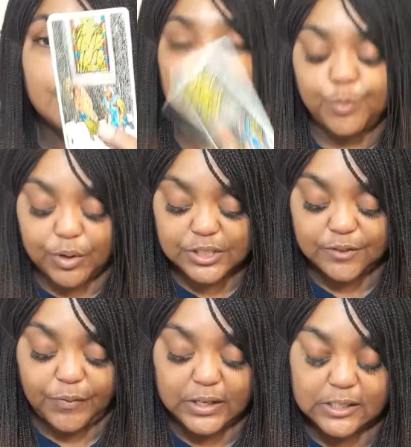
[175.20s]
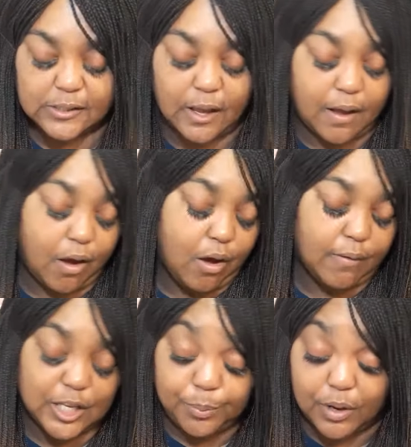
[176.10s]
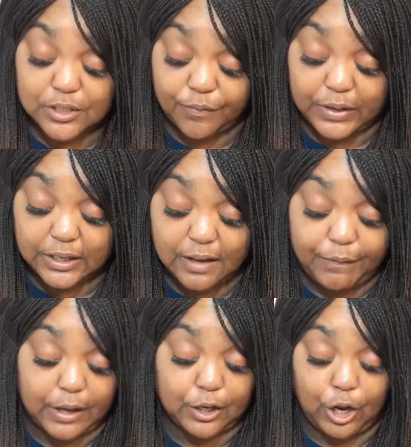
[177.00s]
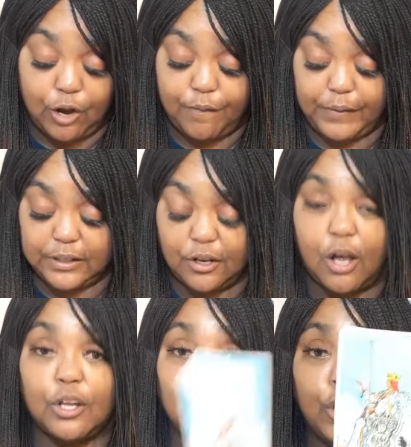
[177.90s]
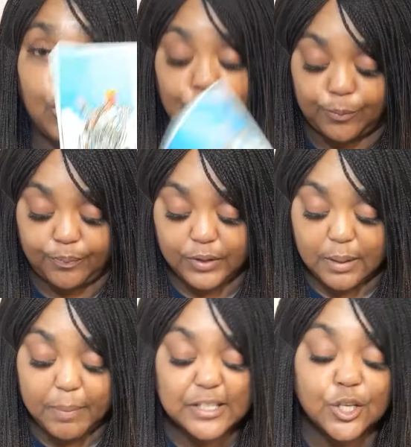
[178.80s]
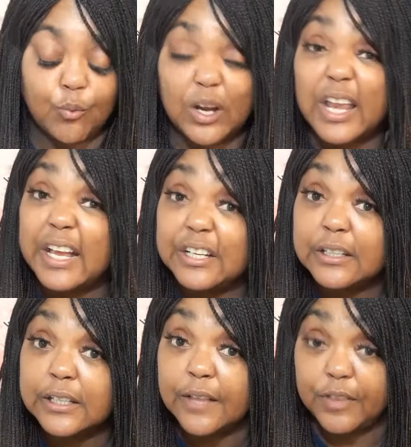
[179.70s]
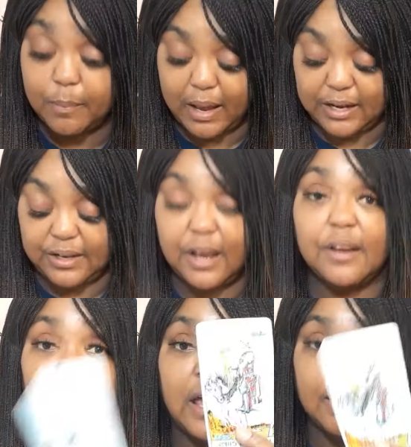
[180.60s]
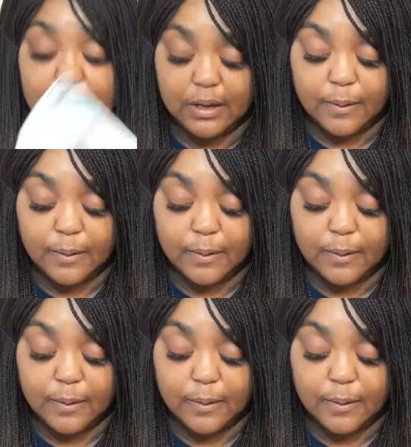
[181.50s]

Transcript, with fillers: This person's feeling all this person feeling left out and cold, feeling all alone by someone that could have cut them out of their life.